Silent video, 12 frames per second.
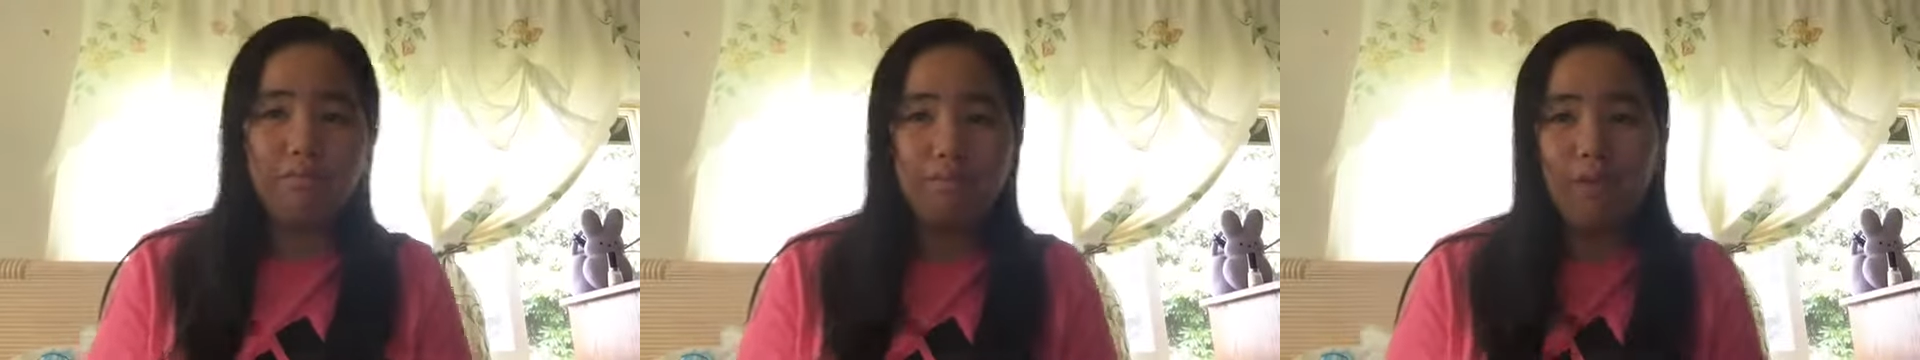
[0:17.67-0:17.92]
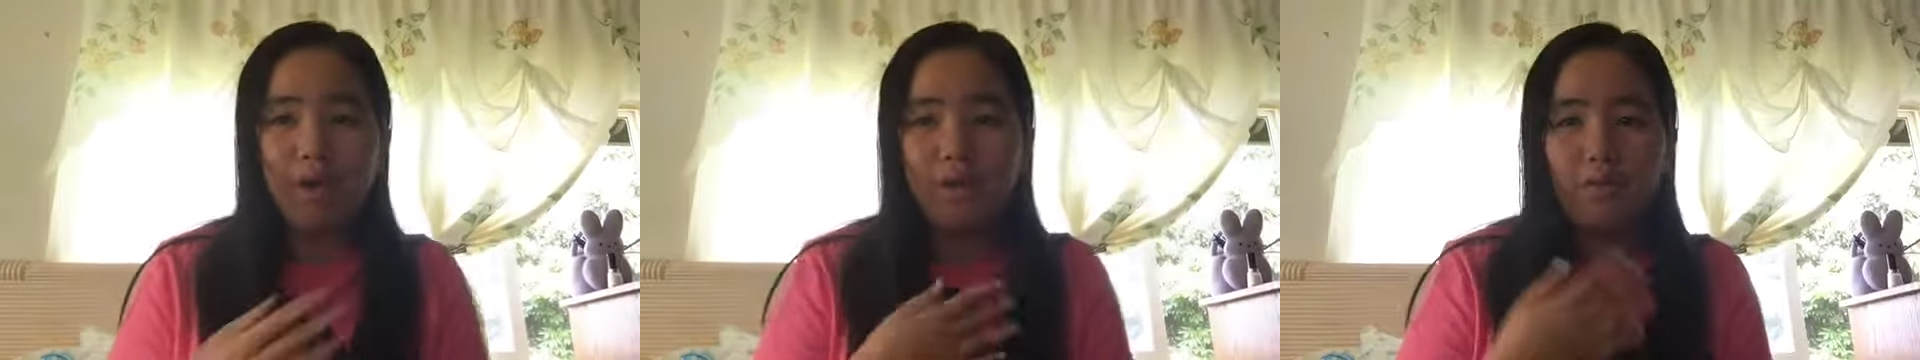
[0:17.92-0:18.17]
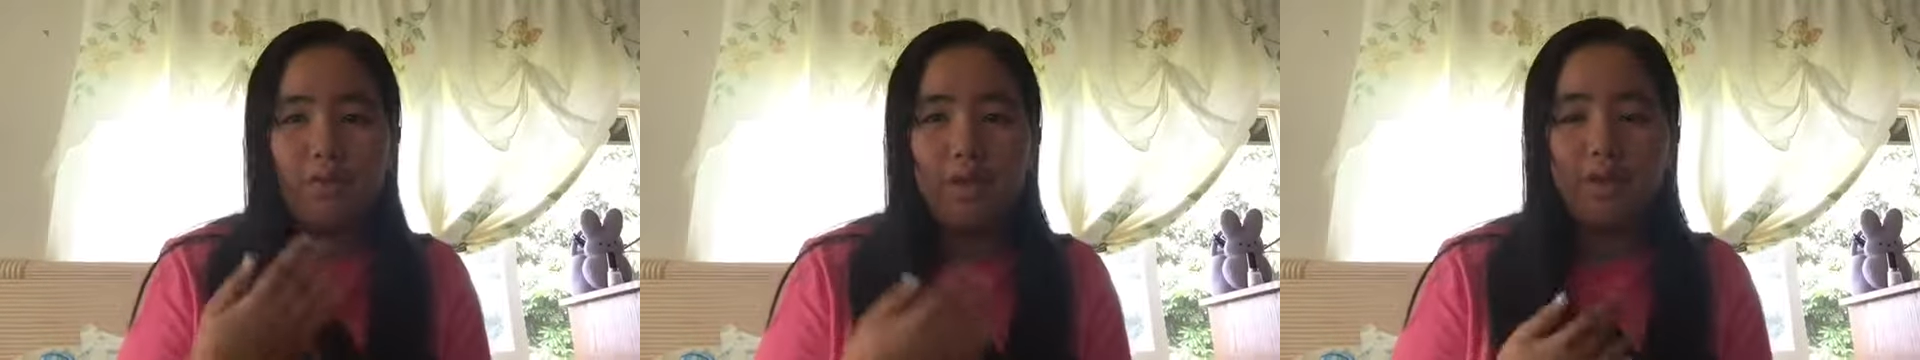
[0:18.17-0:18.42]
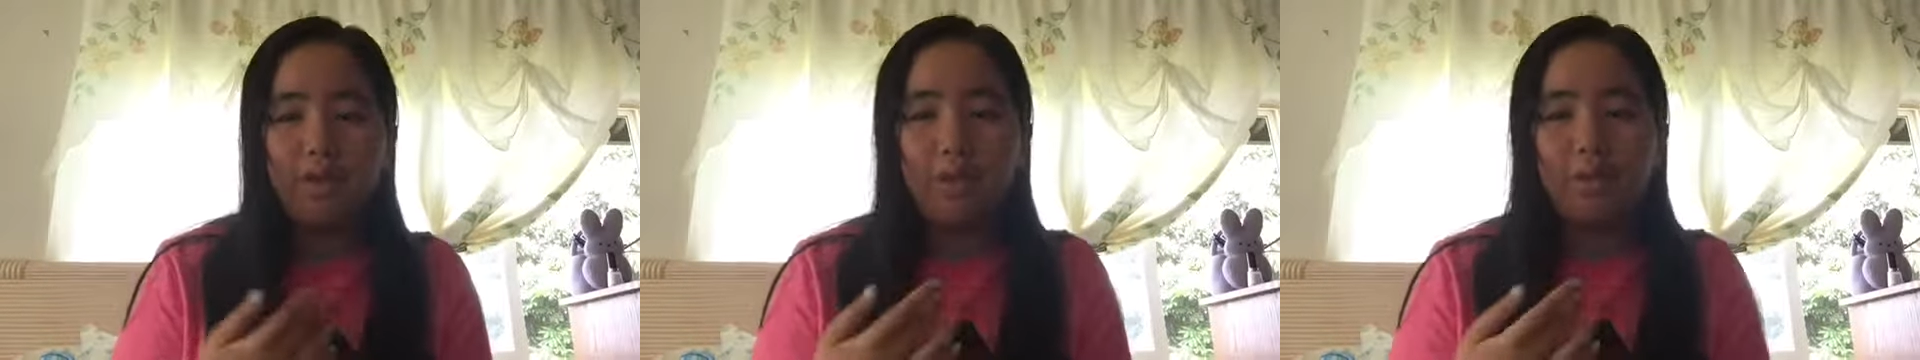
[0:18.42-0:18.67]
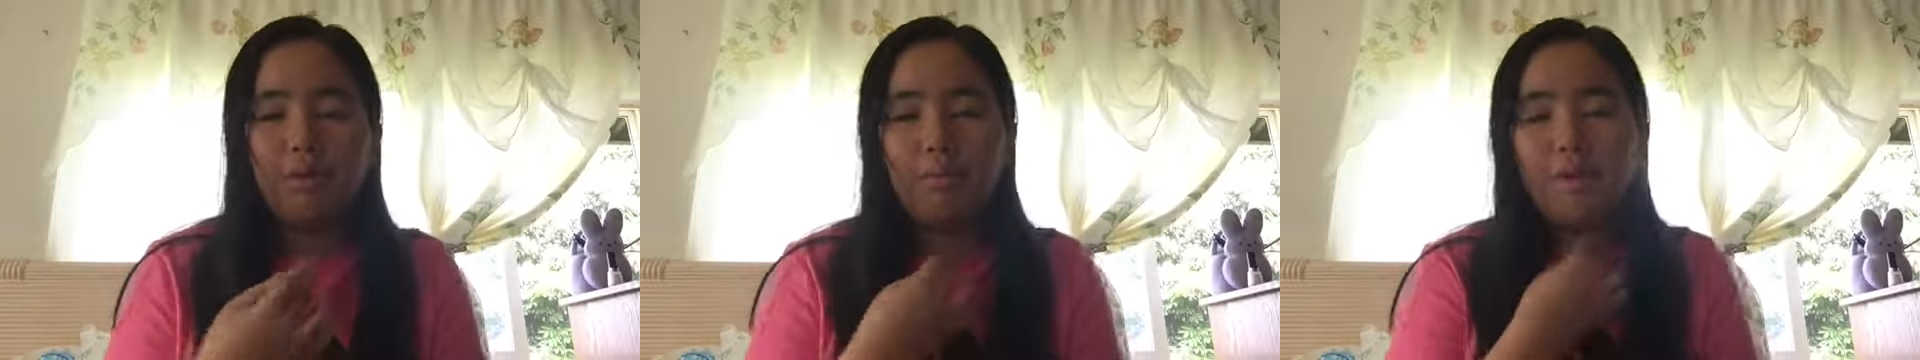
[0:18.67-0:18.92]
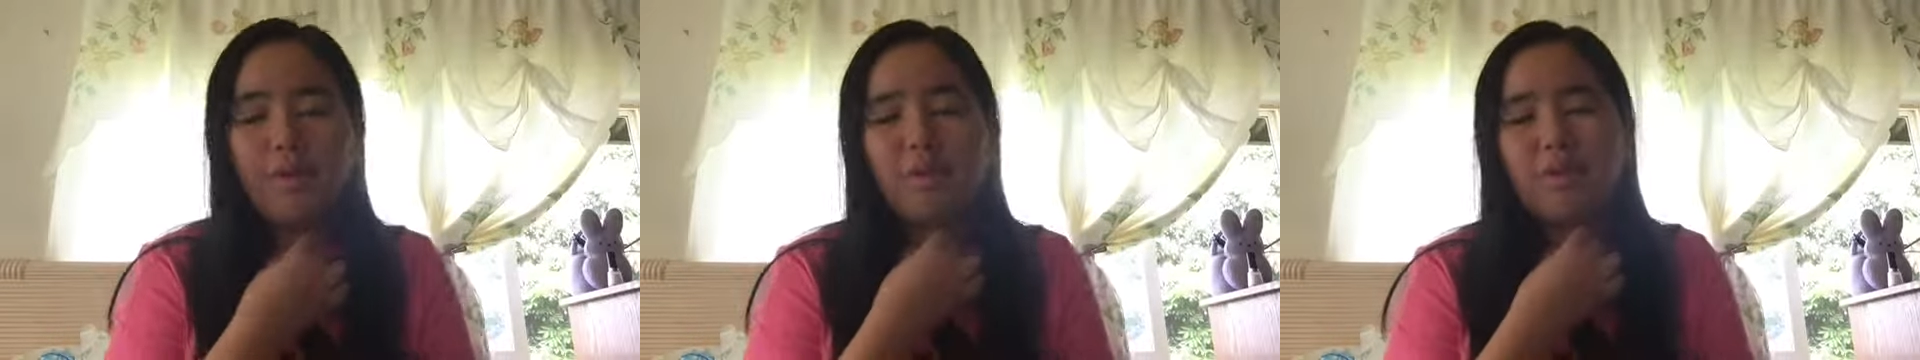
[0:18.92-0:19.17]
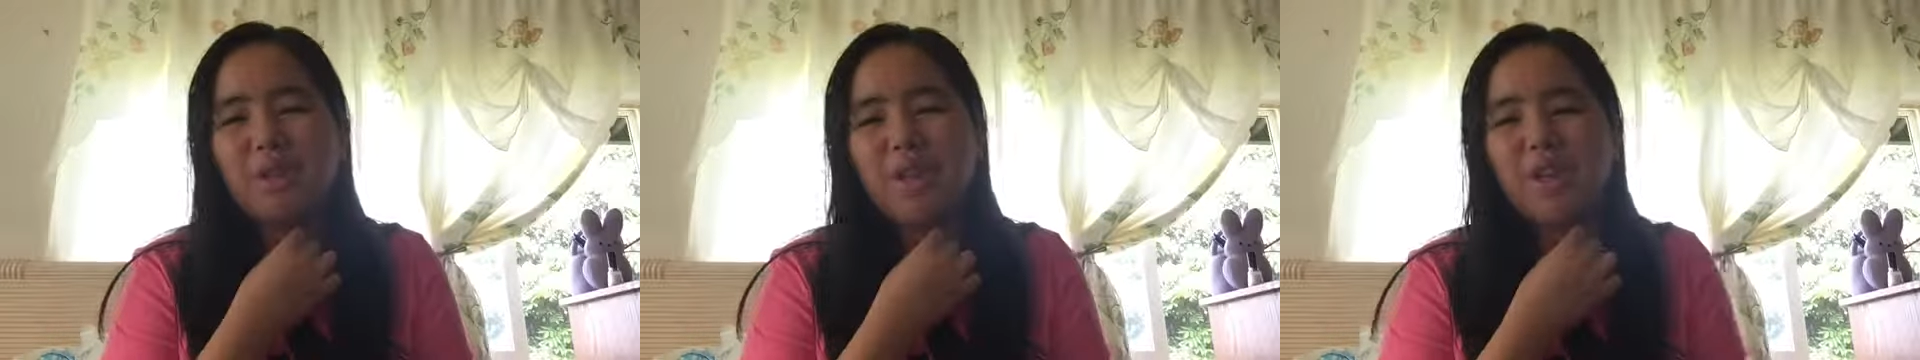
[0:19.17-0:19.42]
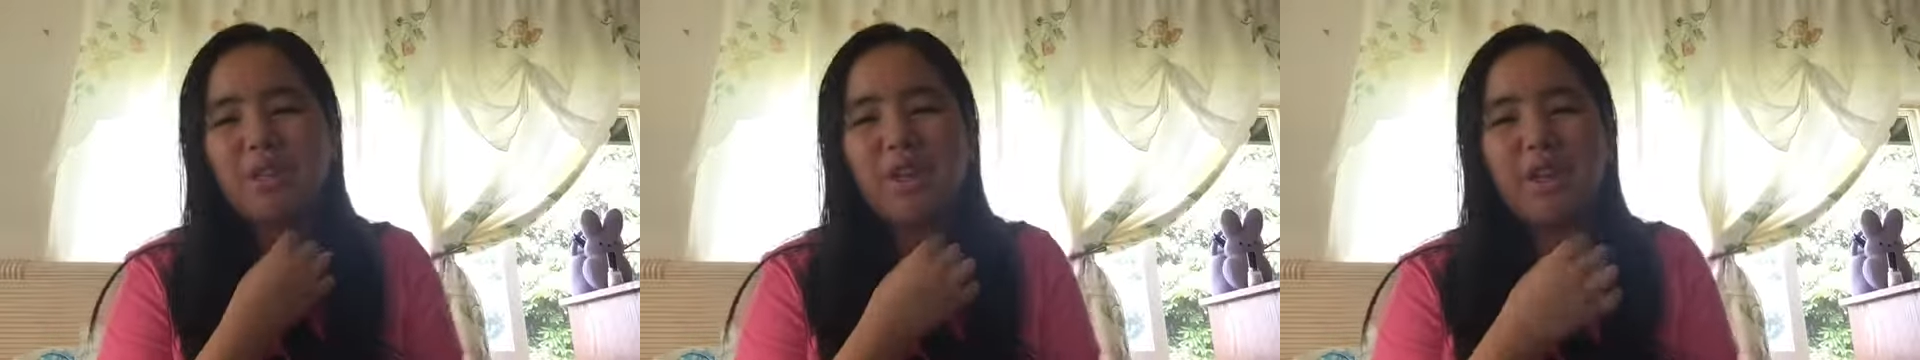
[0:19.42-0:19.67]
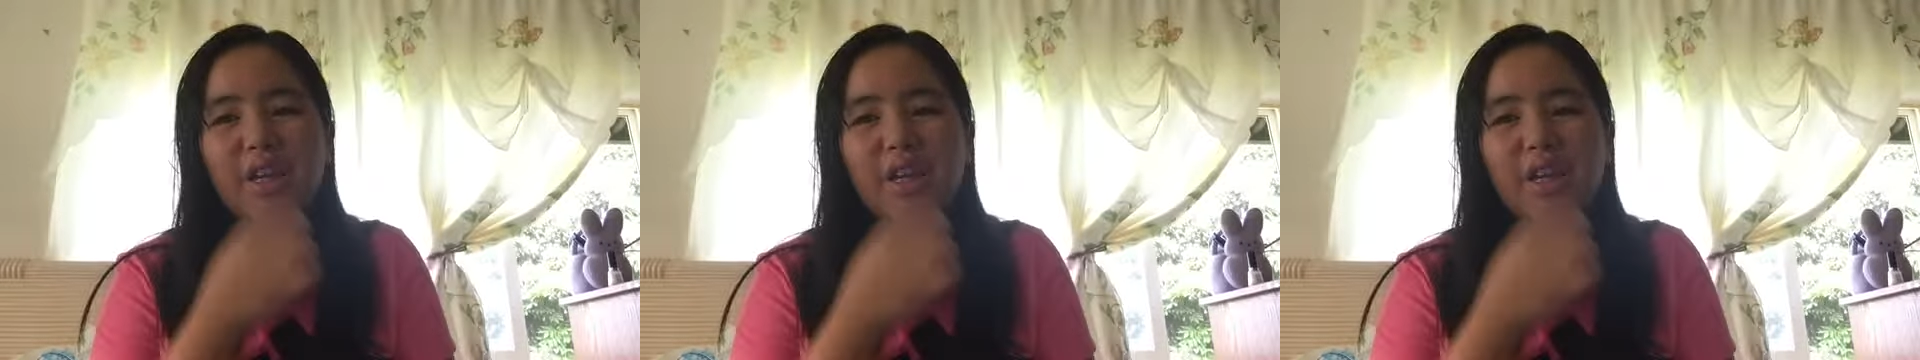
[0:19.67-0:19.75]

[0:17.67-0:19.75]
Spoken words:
not feeling well, my throat's kinda dry